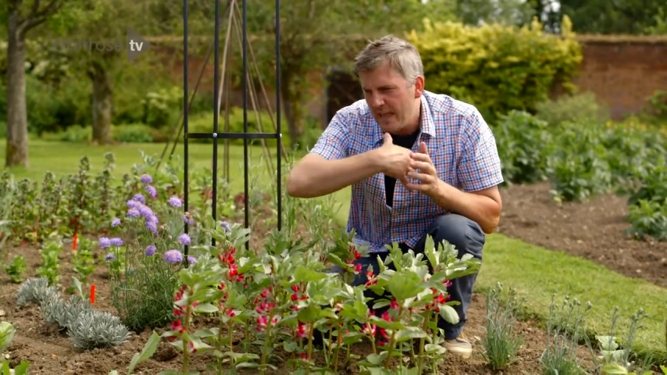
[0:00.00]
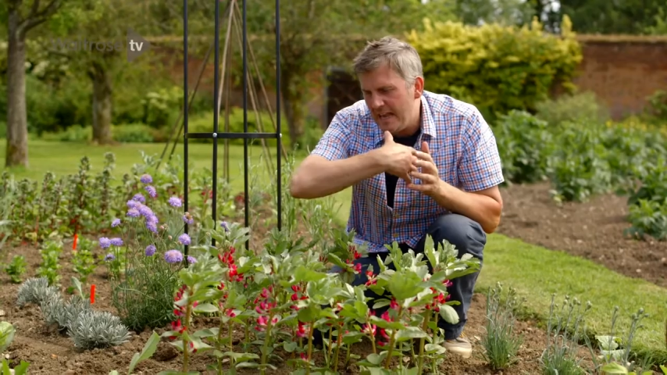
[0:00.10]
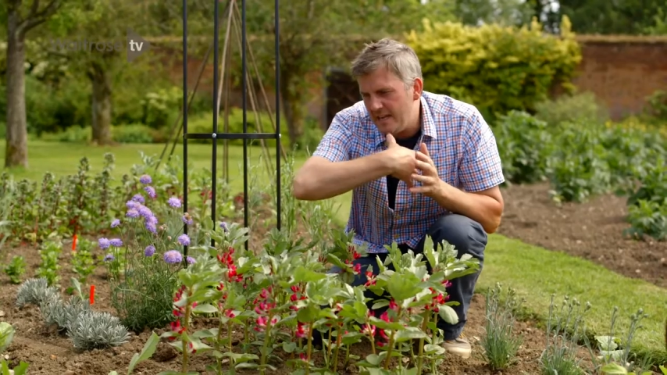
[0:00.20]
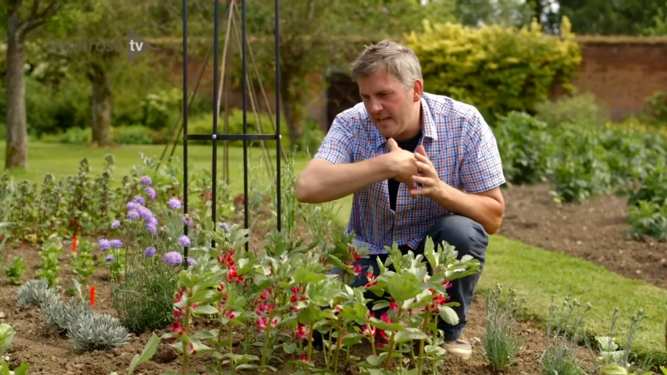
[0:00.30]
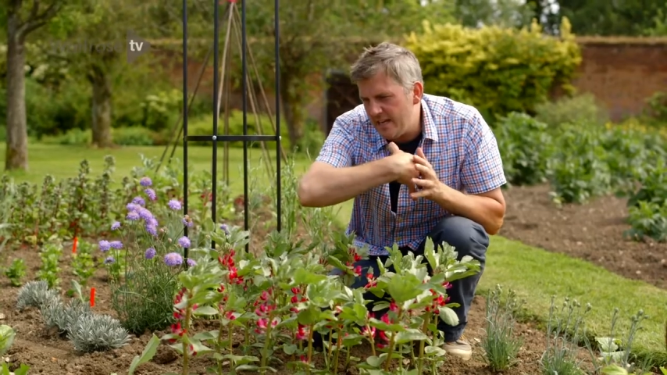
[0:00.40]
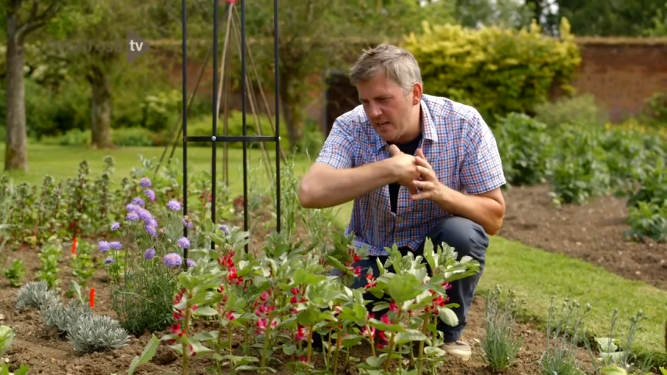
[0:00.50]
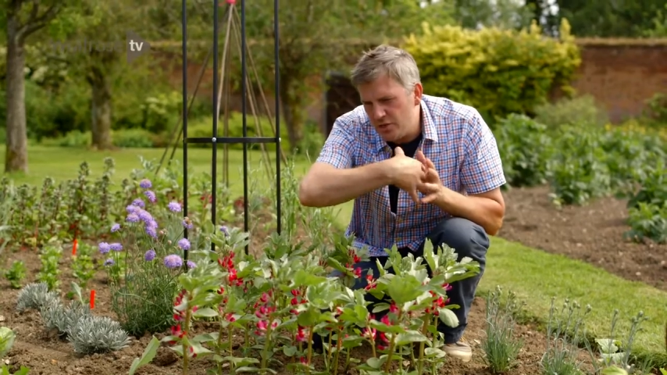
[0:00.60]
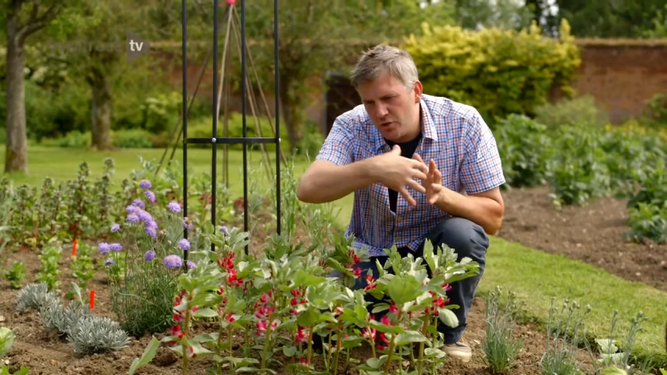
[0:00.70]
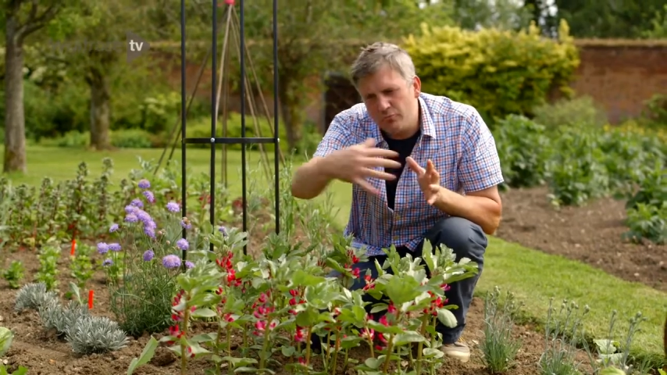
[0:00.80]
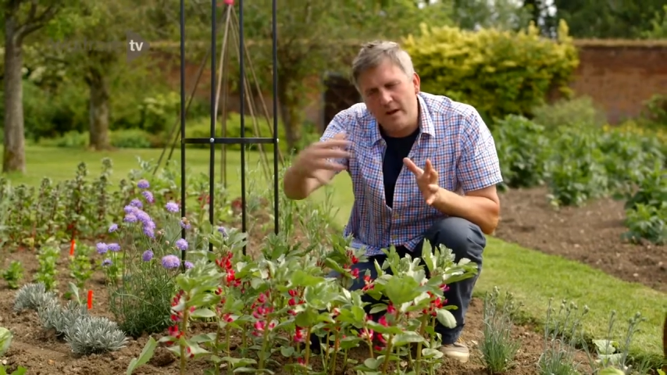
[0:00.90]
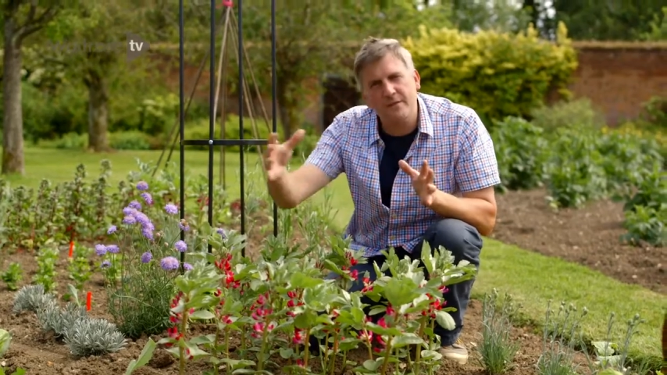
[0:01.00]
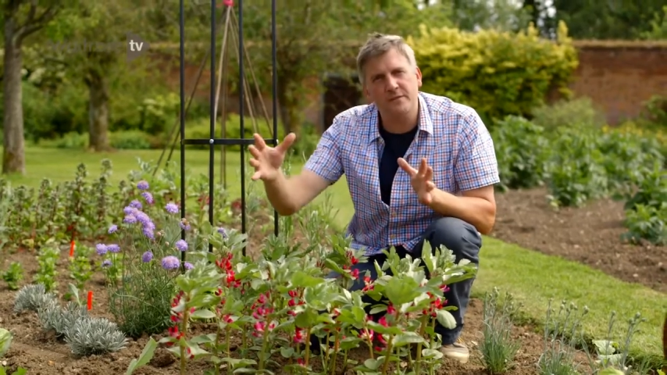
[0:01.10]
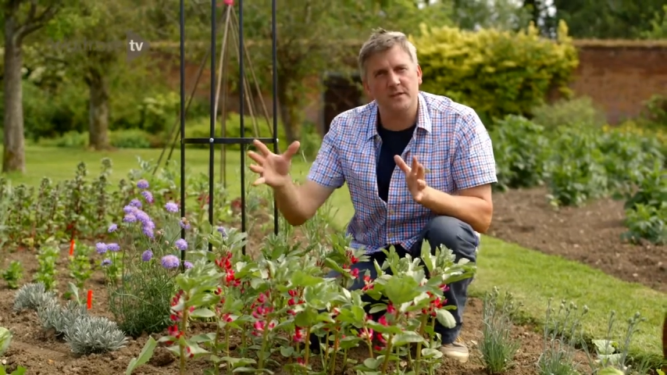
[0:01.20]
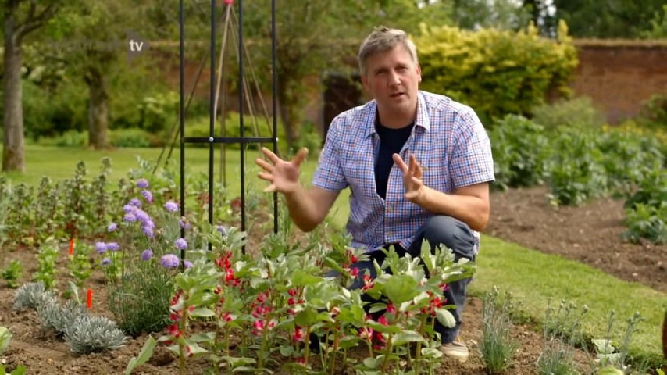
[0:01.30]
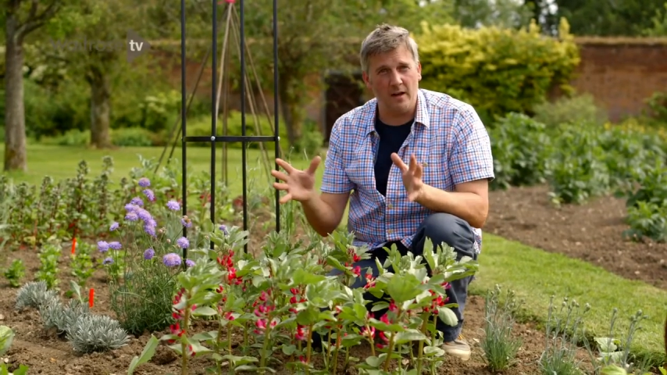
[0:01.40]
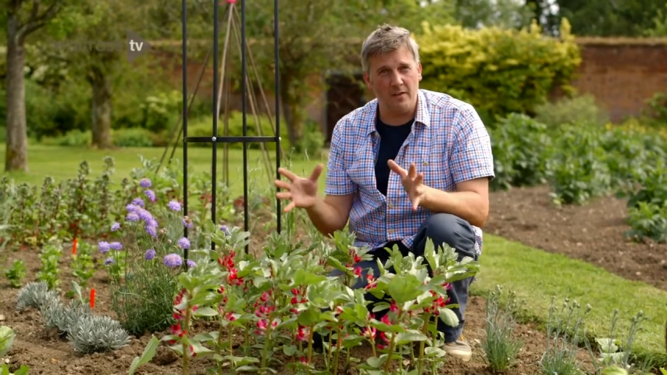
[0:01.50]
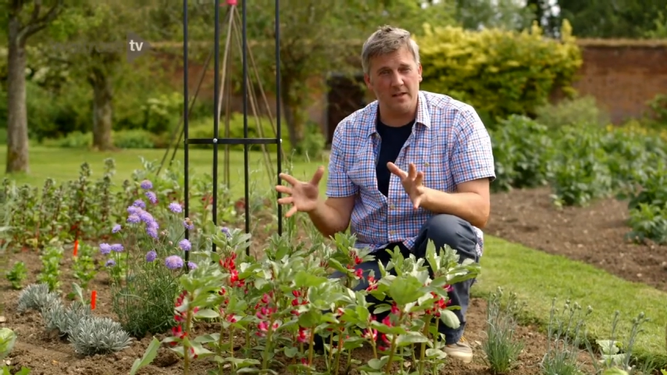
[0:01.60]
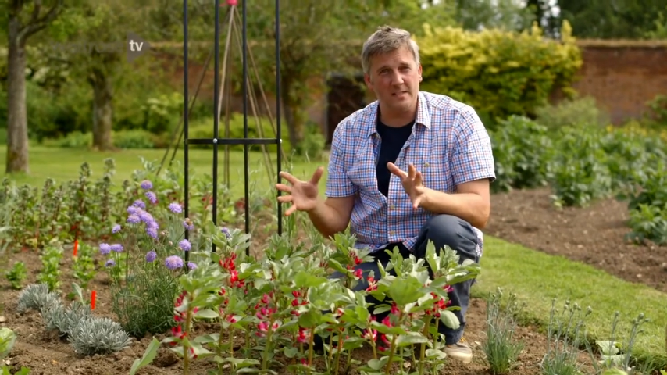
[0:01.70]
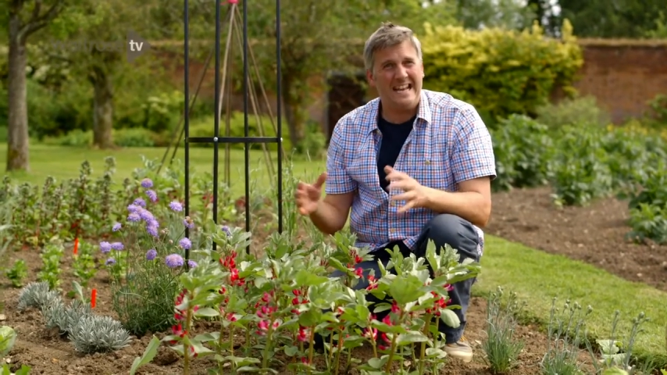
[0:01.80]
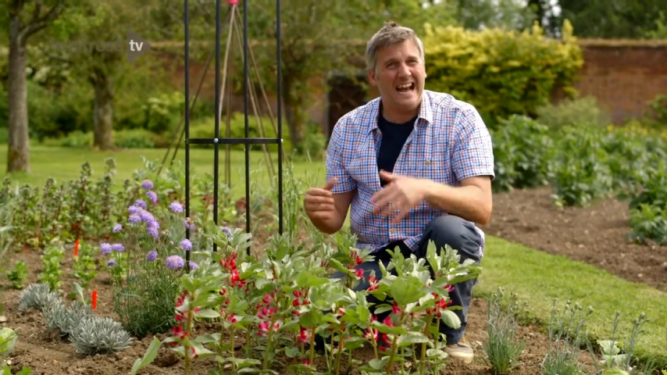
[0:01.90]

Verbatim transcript: in a, in a drift like this,